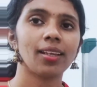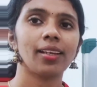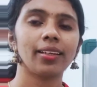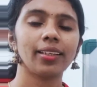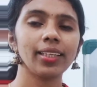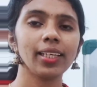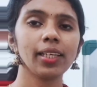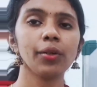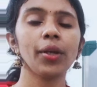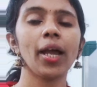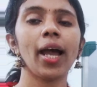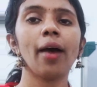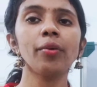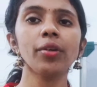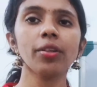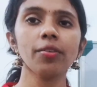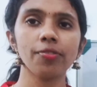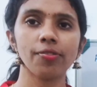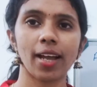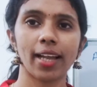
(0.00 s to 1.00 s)
Here you have
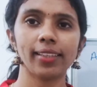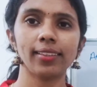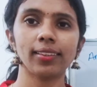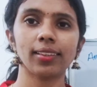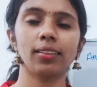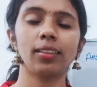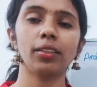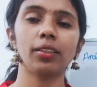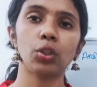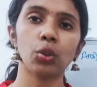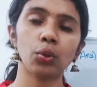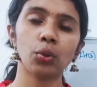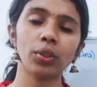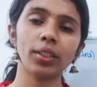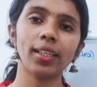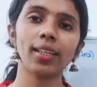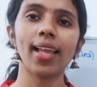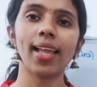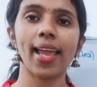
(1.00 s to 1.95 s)
to find the total